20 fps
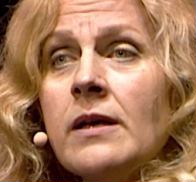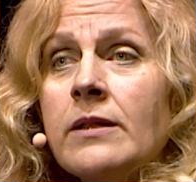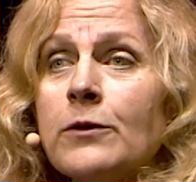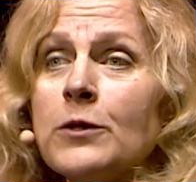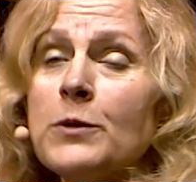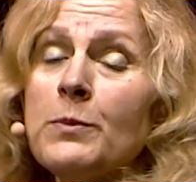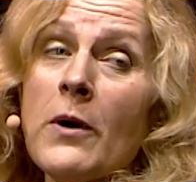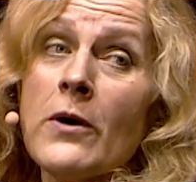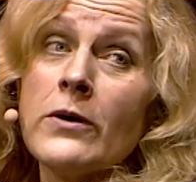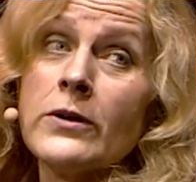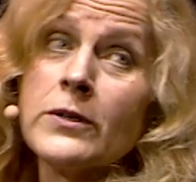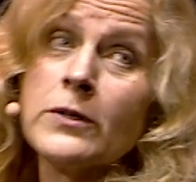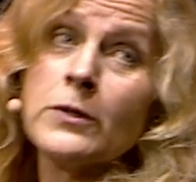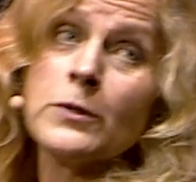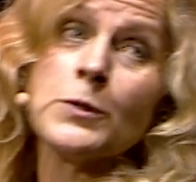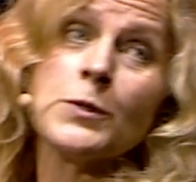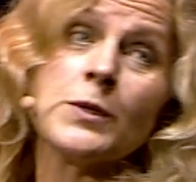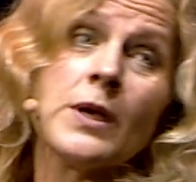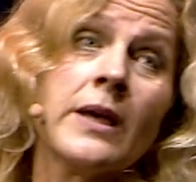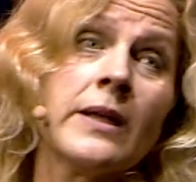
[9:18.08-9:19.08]
those
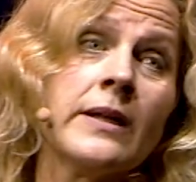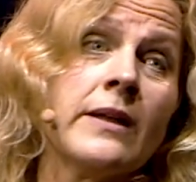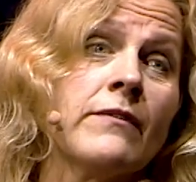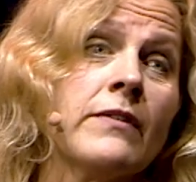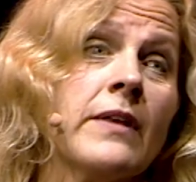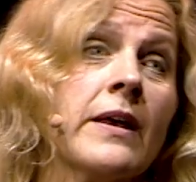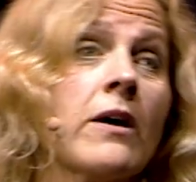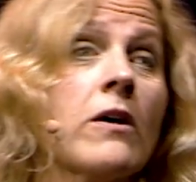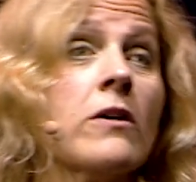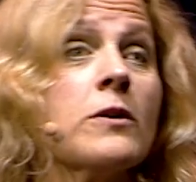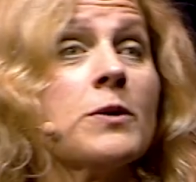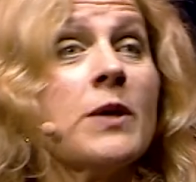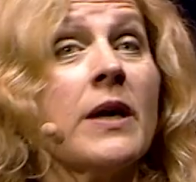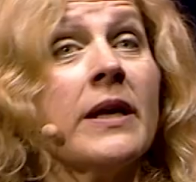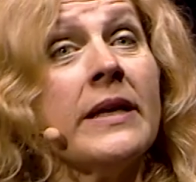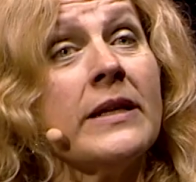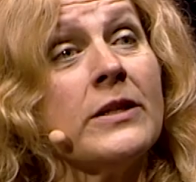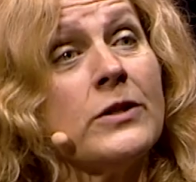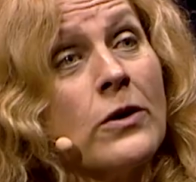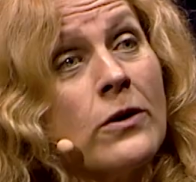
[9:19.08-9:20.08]
particles and if they cause
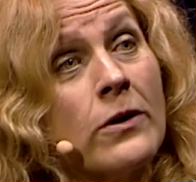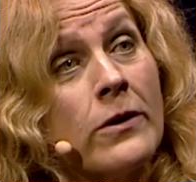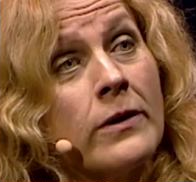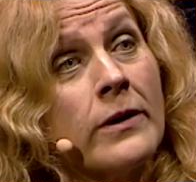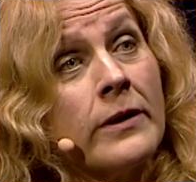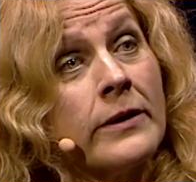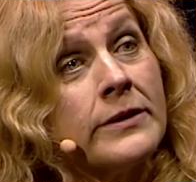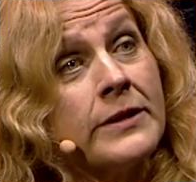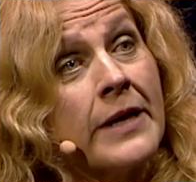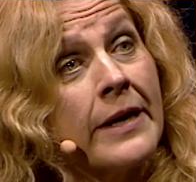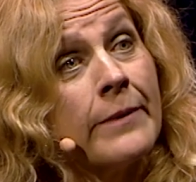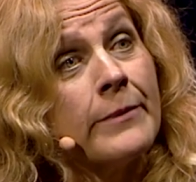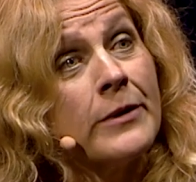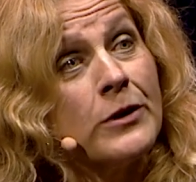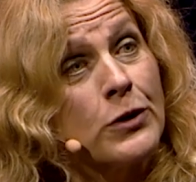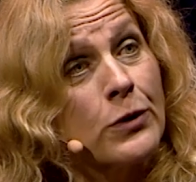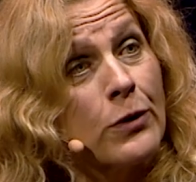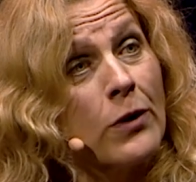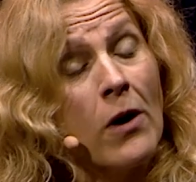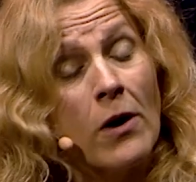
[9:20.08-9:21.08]
any da uh,
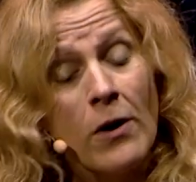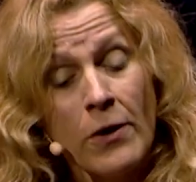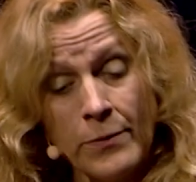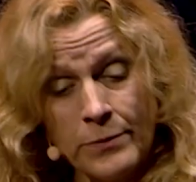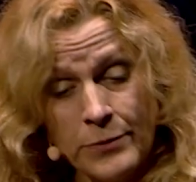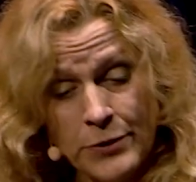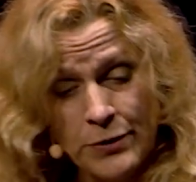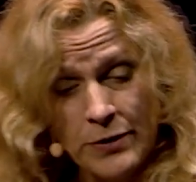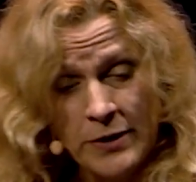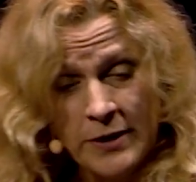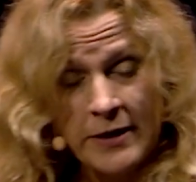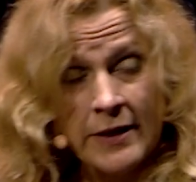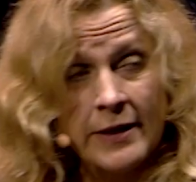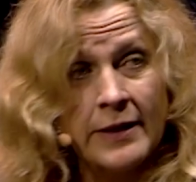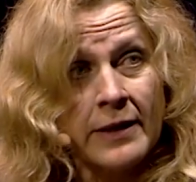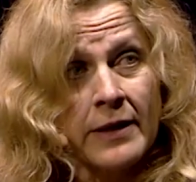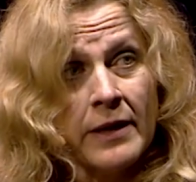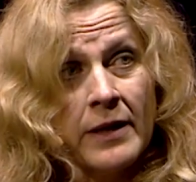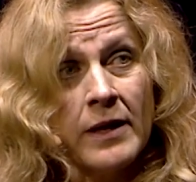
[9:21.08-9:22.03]
damage or harm to the uh,